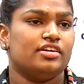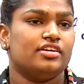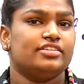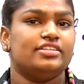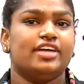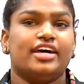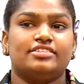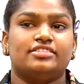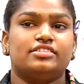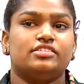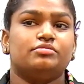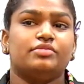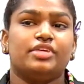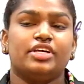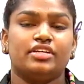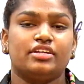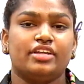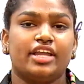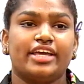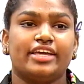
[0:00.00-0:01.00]
Doesn't
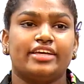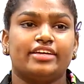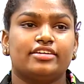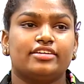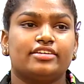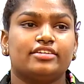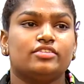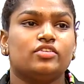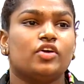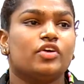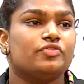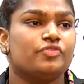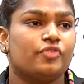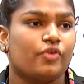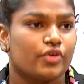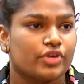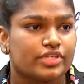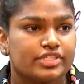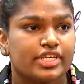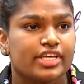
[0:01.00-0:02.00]
mean, not
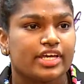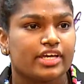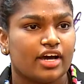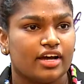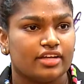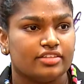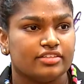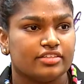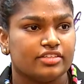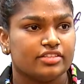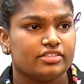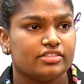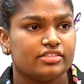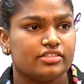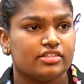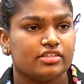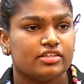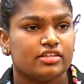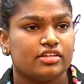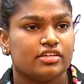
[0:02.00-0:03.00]
forcing
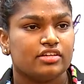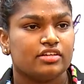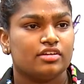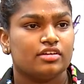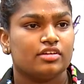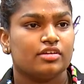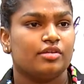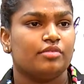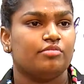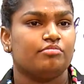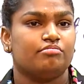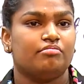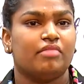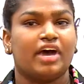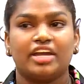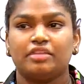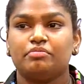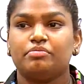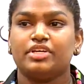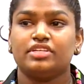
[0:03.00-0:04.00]
others.
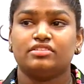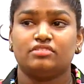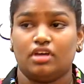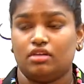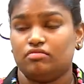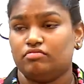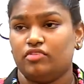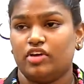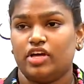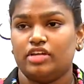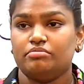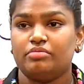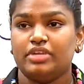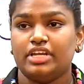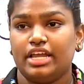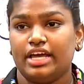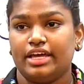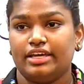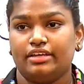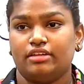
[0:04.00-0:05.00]
Might be someone
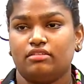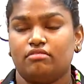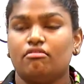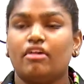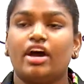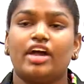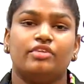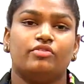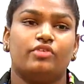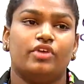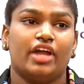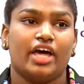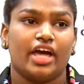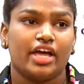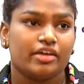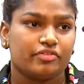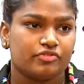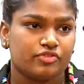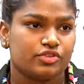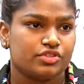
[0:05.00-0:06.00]
like, why would I
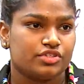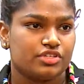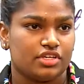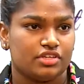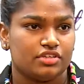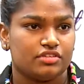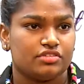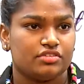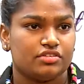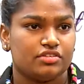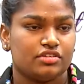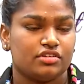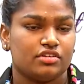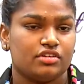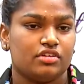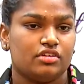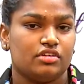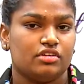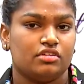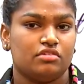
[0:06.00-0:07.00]
have to change?
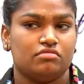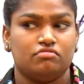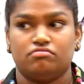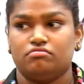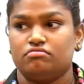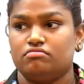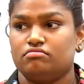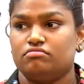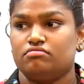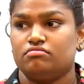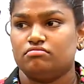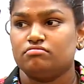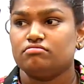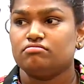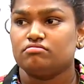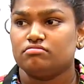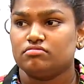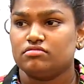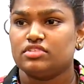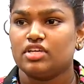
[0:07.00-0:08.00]

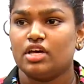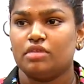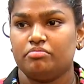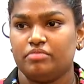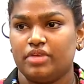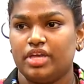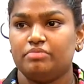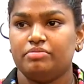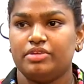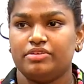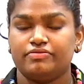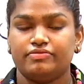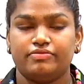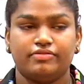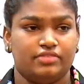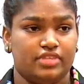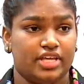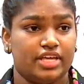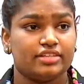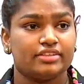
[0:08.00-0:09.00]
Some maybe
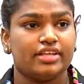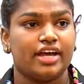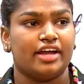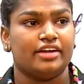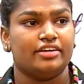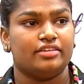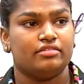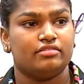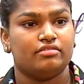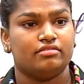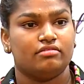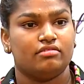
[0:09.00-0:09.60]
think that.